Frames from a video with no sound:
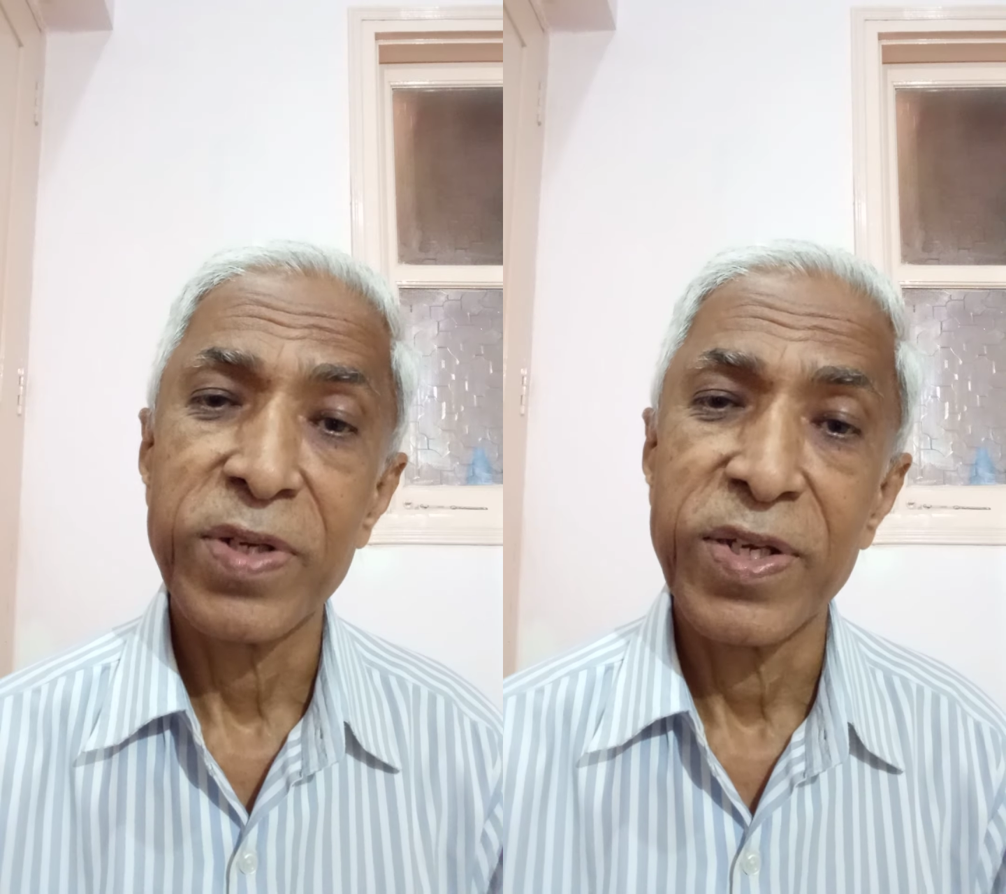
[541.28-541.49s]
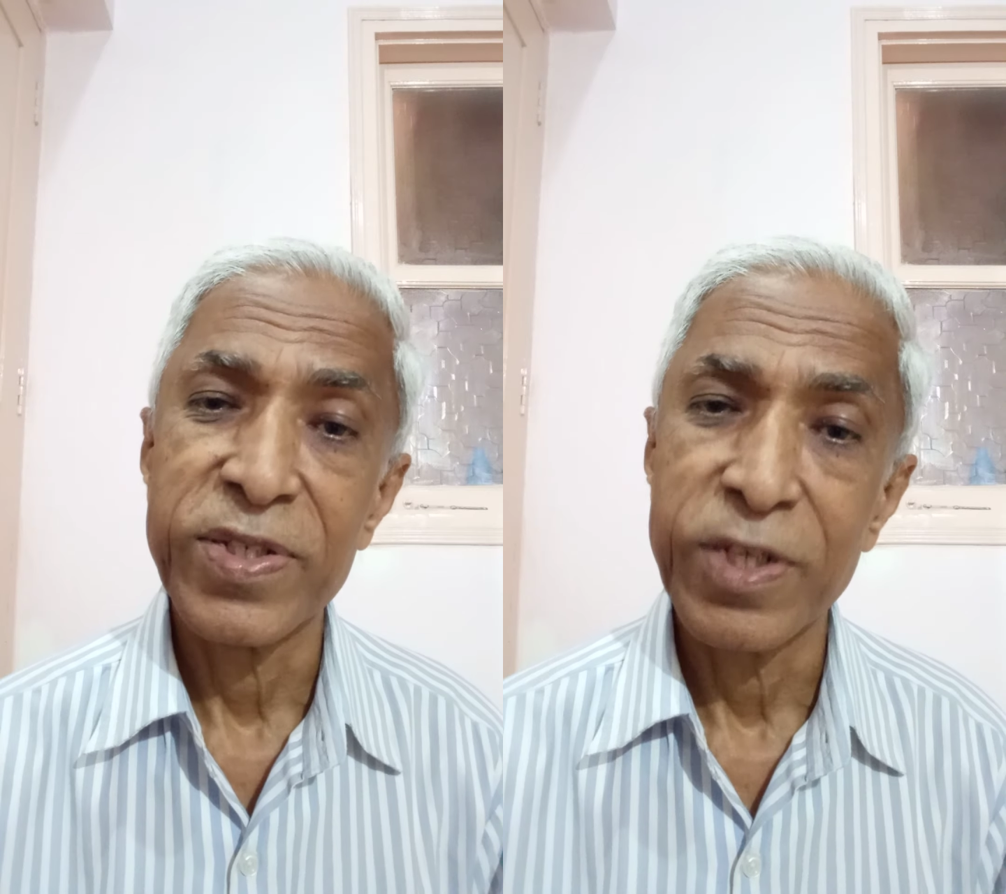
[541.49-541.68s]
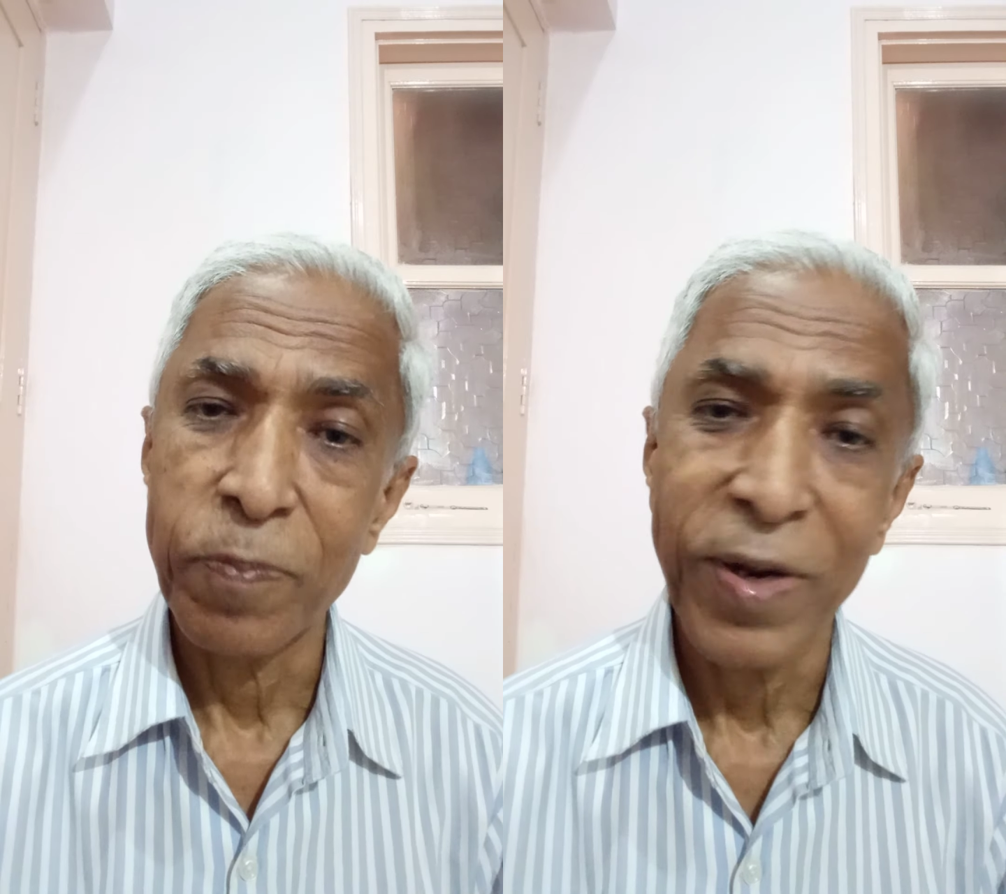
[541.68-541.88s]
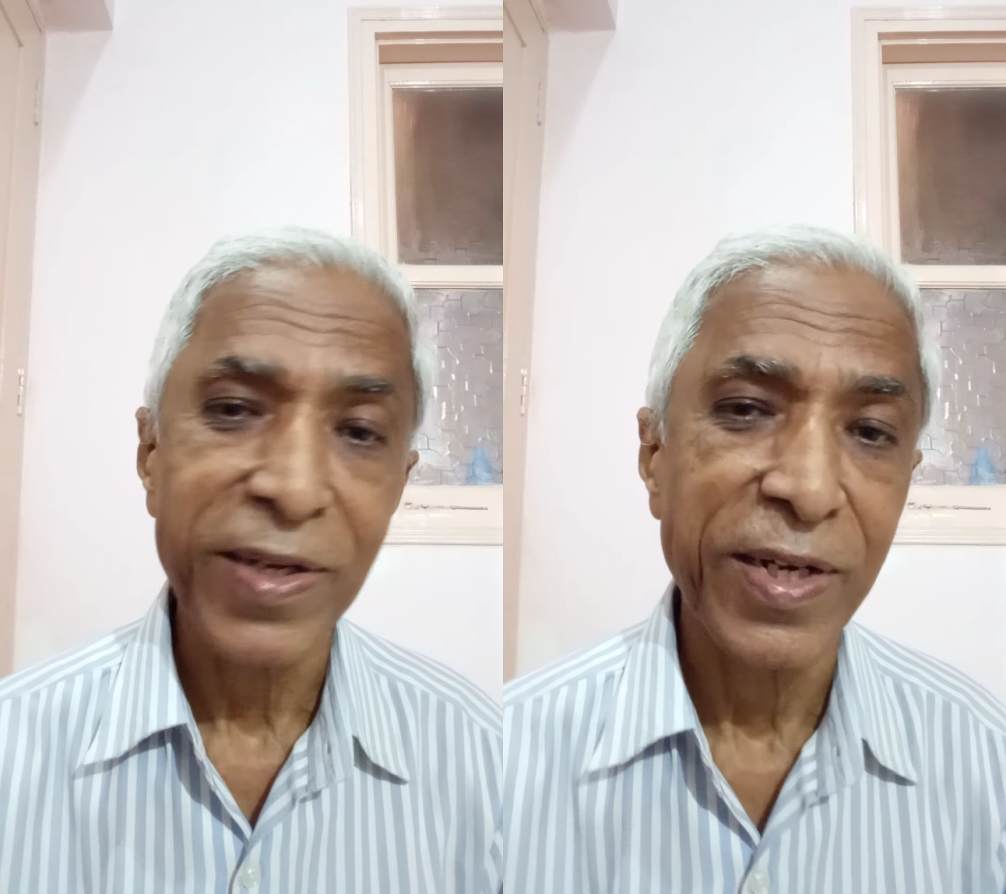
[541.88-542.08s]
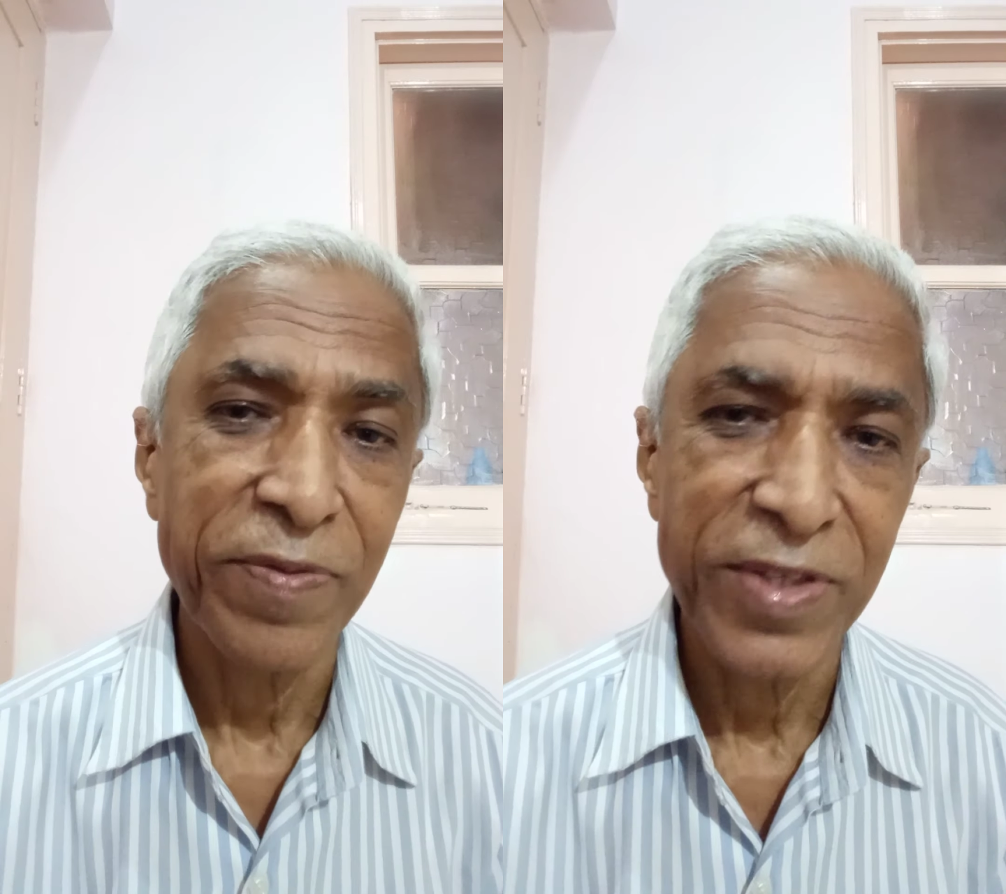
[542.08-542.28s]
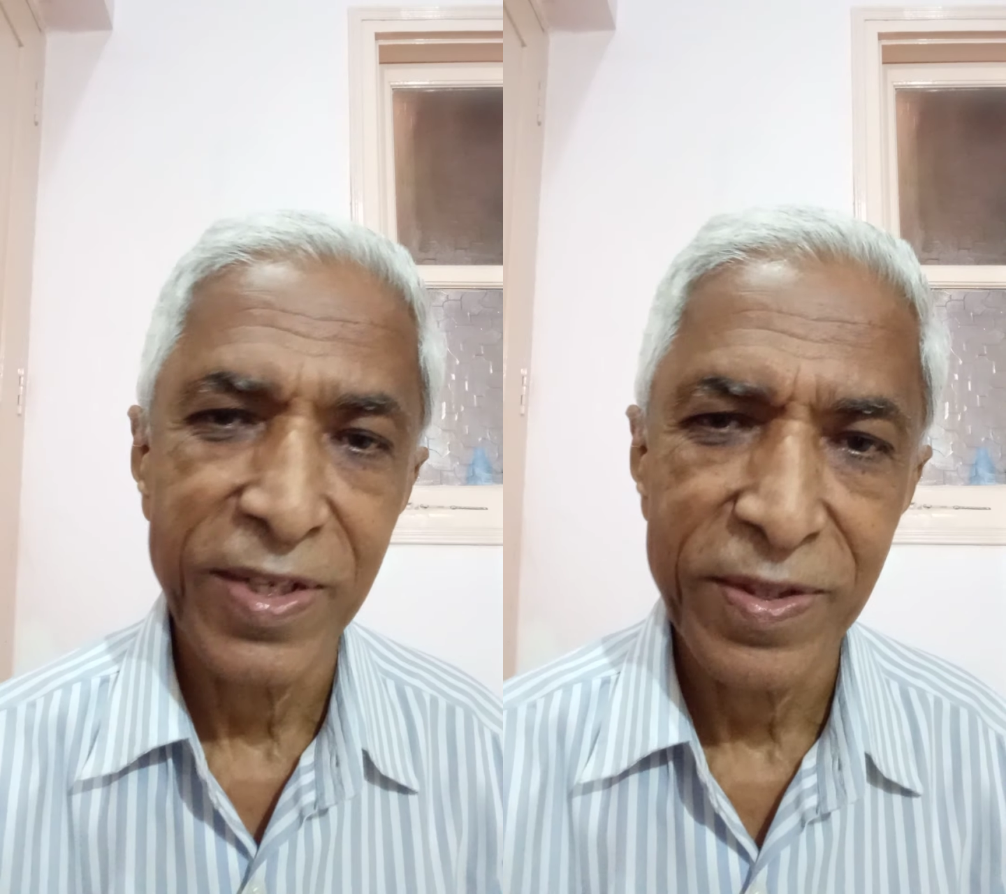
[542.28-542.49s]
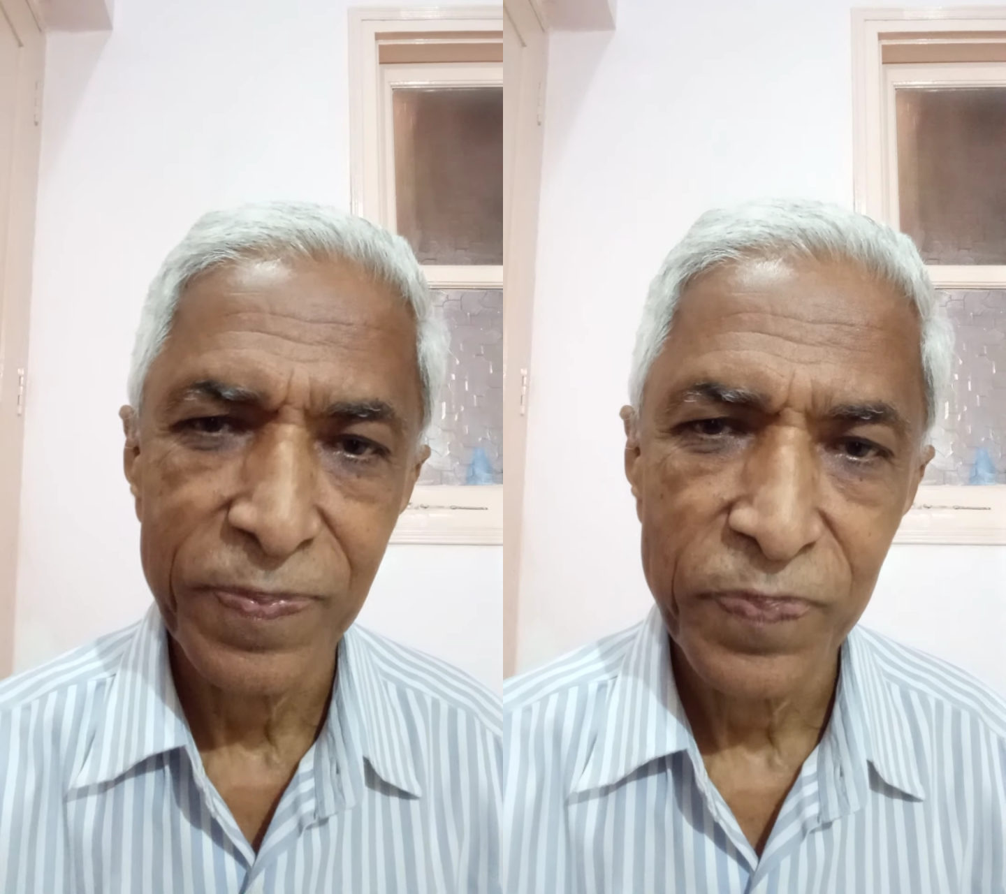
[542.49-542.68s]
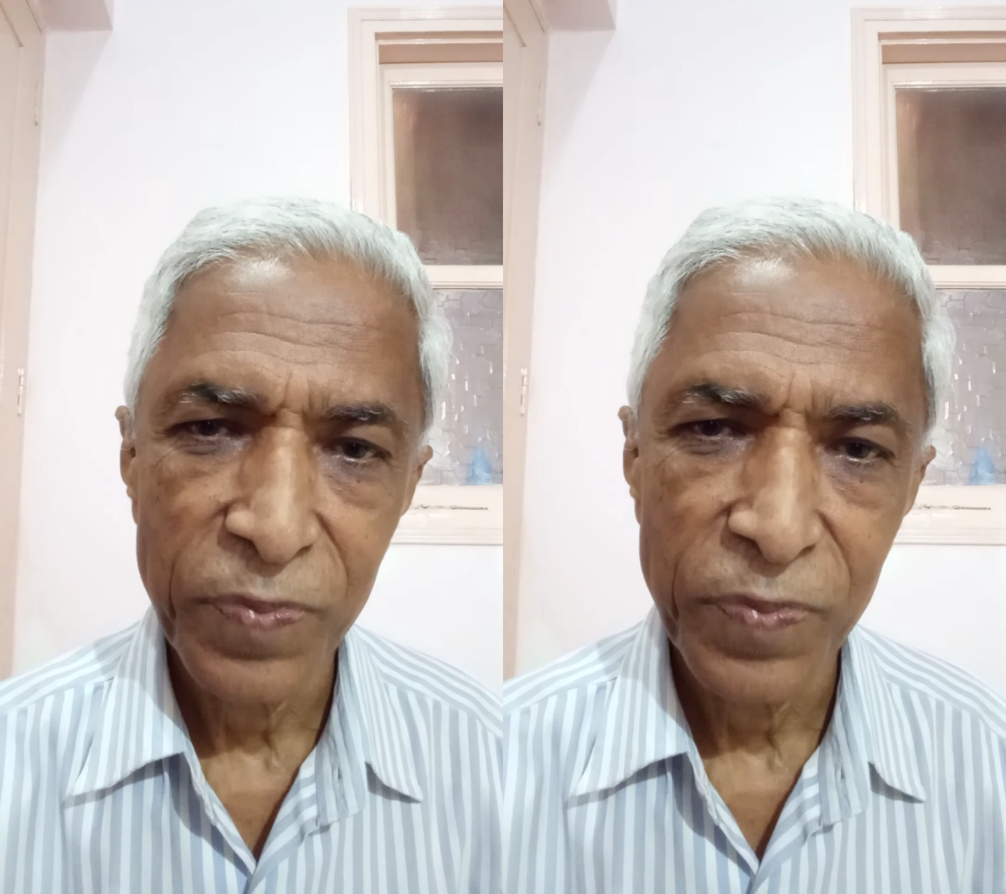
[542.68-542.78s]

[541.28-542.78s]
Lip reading: is infected with it,